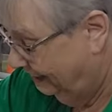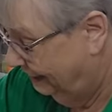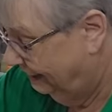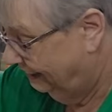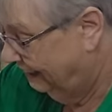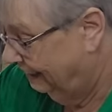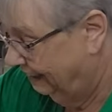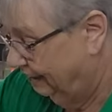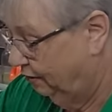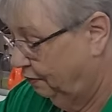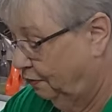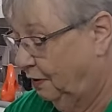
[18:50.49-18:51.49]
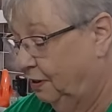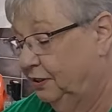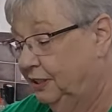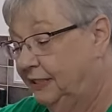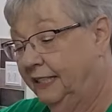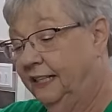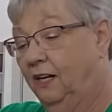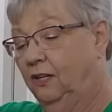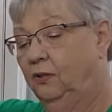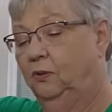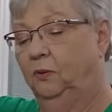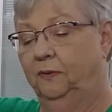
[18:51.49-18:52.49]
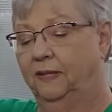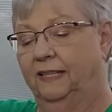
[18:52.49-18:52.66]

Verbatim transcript: let's get this frosting. Oh,